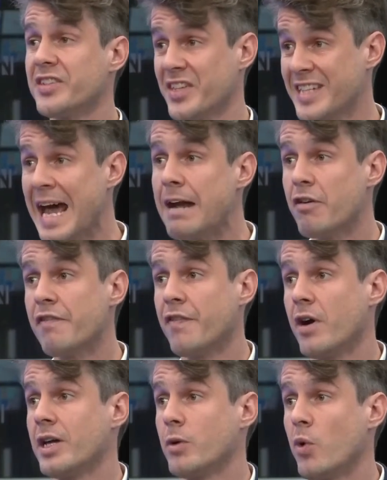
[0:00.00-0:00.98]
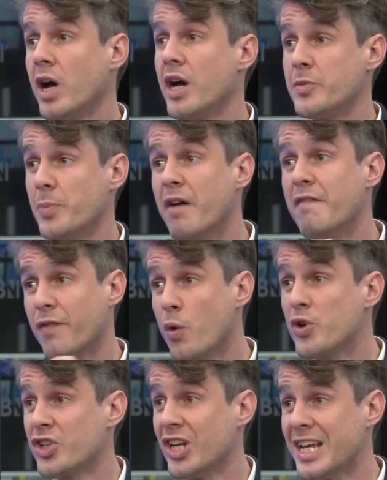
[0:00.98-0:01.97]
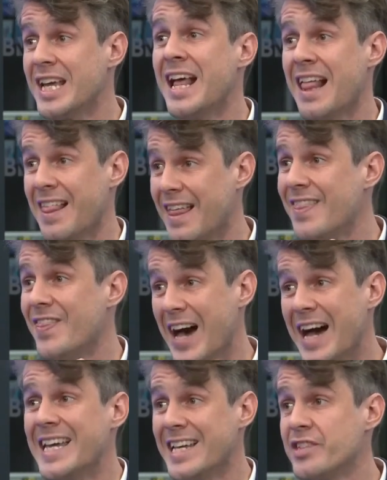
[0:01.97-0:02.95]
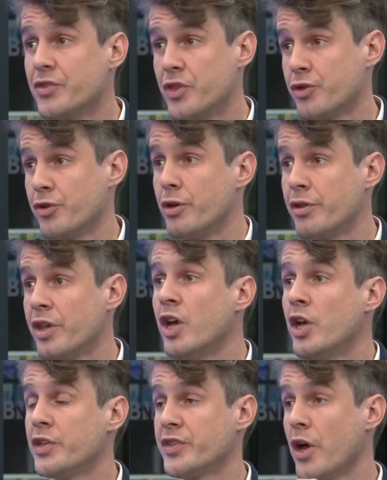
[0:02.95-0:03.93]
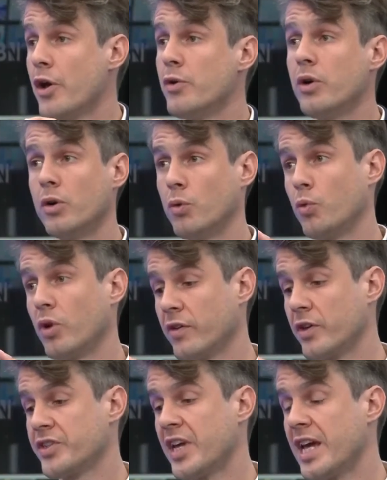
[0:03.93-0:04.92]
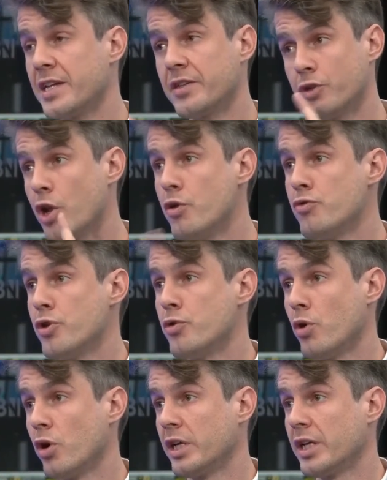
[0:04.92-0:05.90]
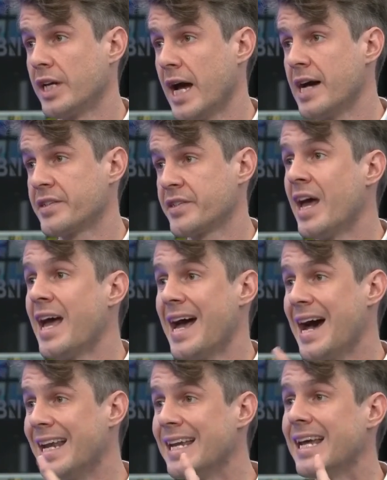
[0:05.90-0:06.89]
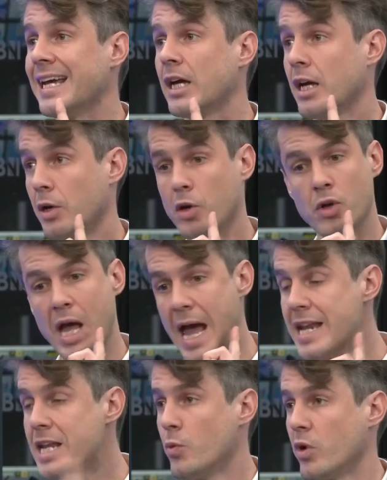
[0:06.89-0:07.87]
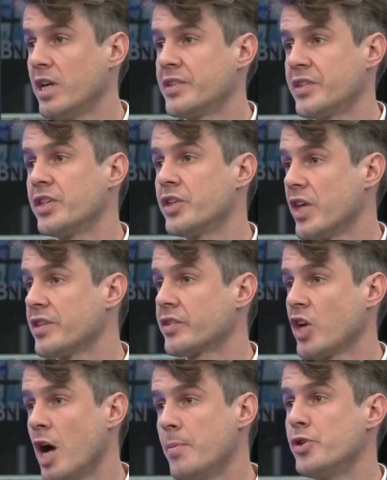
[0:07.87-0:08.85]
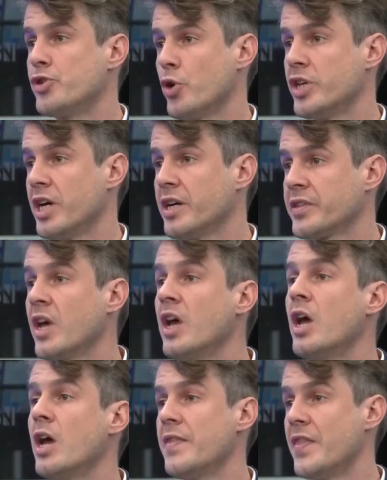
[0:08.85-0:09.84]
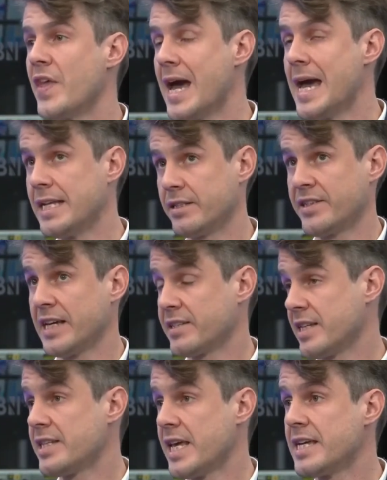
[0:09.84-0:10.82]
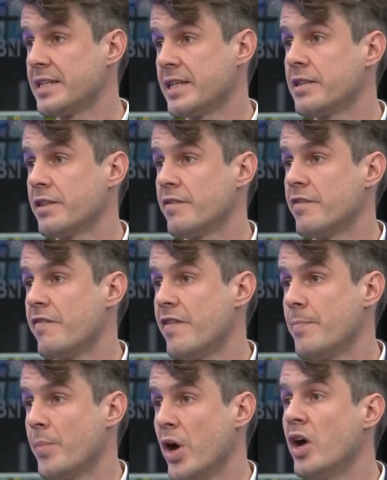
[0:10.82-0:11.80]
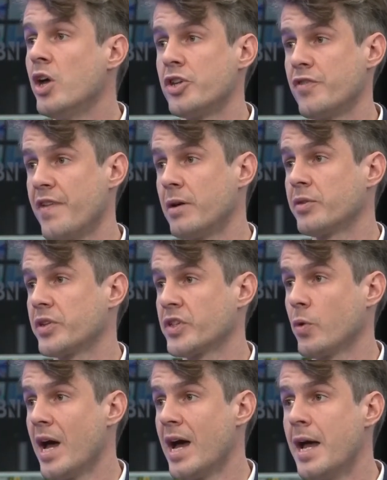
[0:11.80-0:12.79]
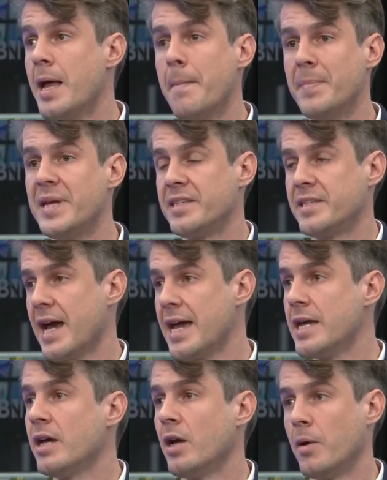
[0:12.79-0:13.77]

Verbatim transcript: is a terrifying on. word, but unfortunately, that is the truth. So, what I've got to say is no new oil and gas, and anyone listening to this, come and join us the 8th, Saturday, the 18th of November, Trafalgar Square, midday,